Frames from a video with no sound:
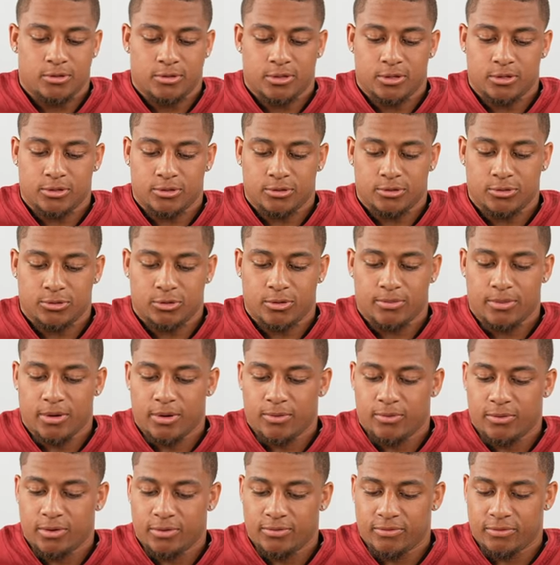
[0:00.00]
Tell a story about
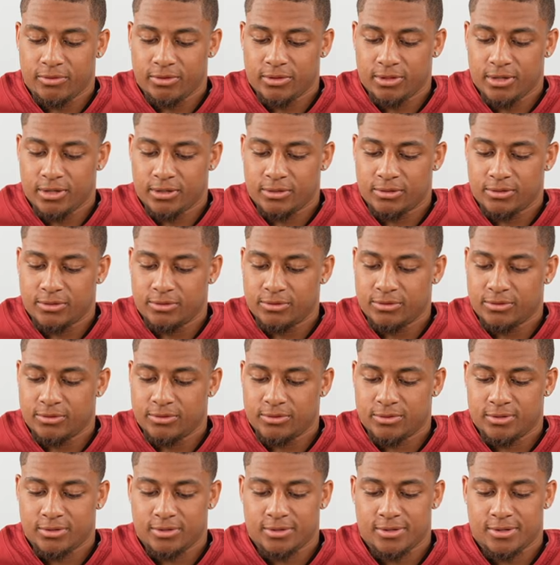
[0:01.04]
one of your
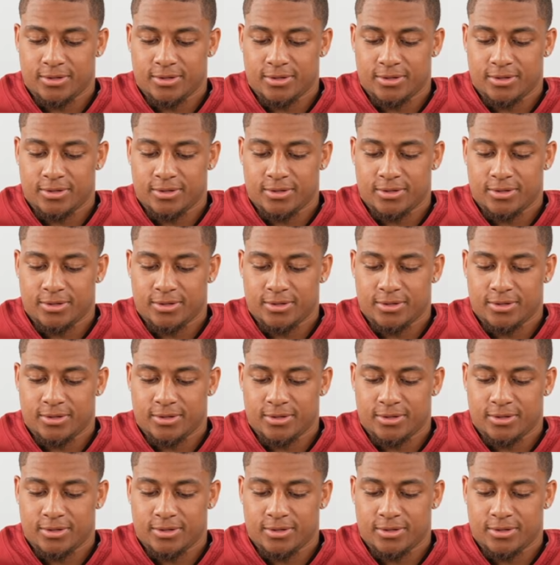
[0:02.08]
tattoos.